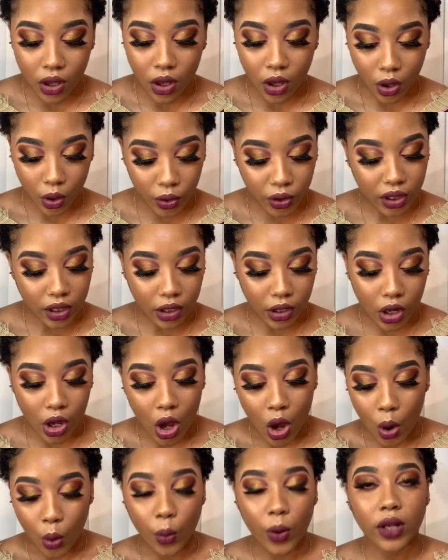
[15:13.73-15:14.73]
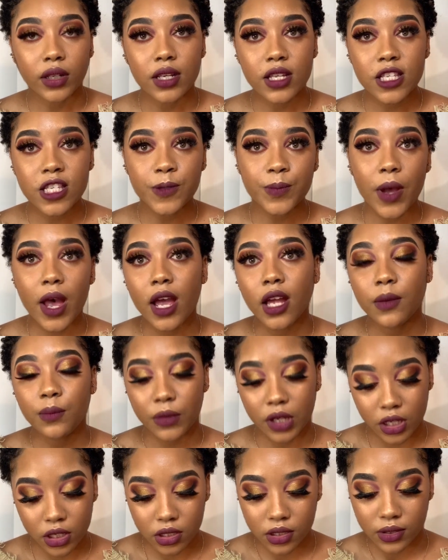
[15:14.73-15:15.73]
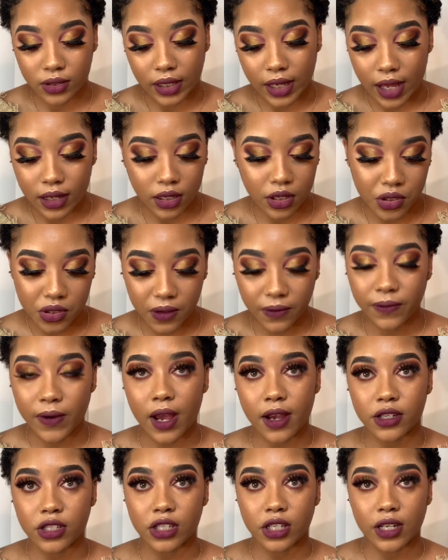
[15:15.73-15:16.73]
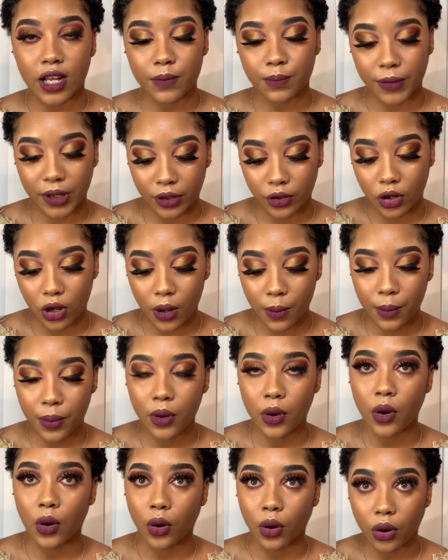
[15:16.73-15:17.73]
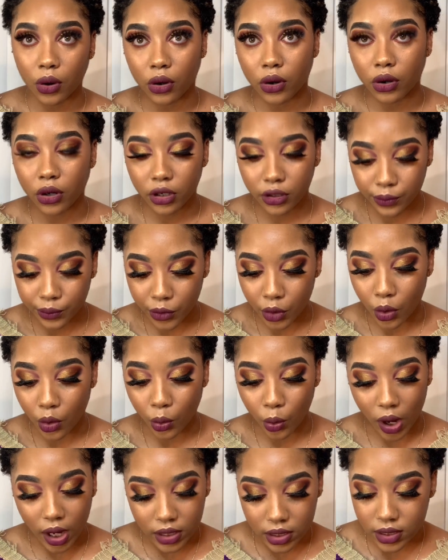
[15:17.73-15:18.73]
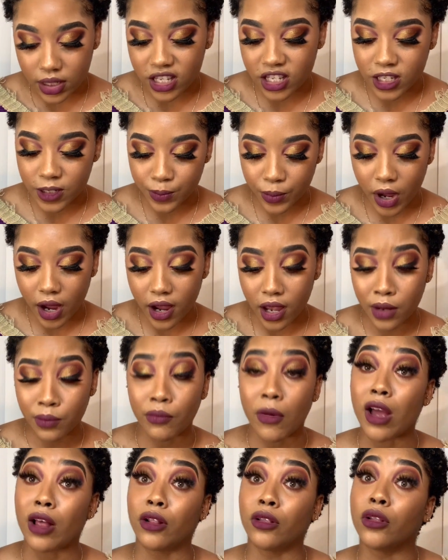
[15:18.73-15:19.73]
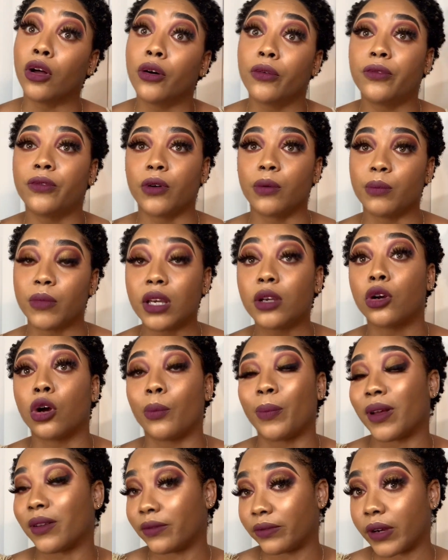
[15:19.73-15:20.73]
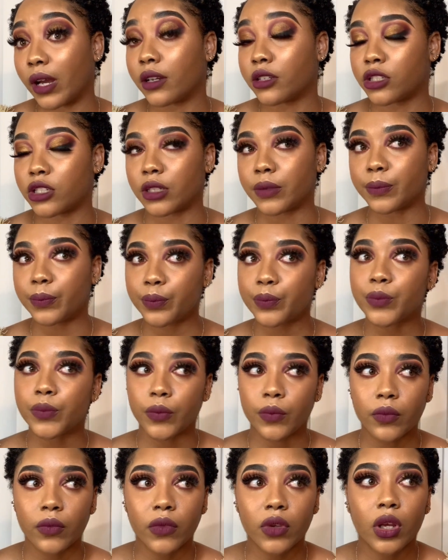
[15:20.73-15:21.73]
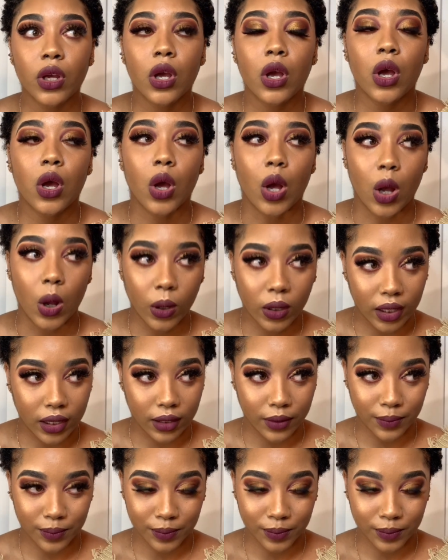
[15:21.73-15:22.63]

Okay, what inspired me to get into fashion and makeup, or what inspired my love for makeup and fashion? Okay,